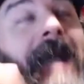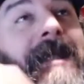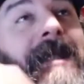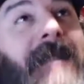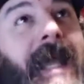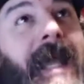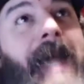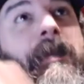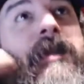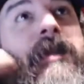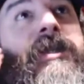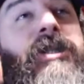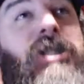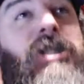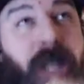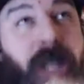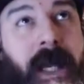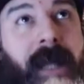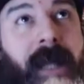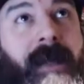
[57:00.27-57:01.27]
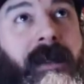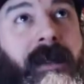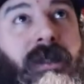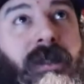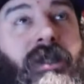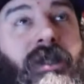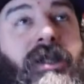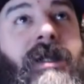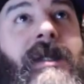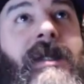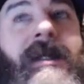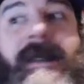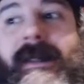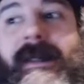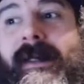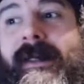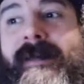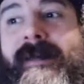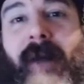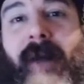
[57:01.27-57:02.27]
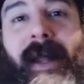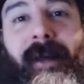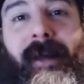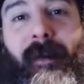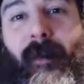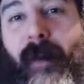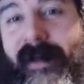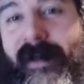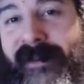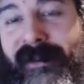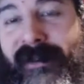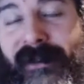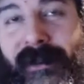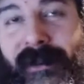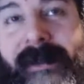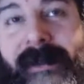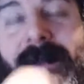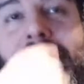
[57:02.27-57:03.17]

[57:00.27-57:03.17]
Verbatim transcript: damage changed. Is my question.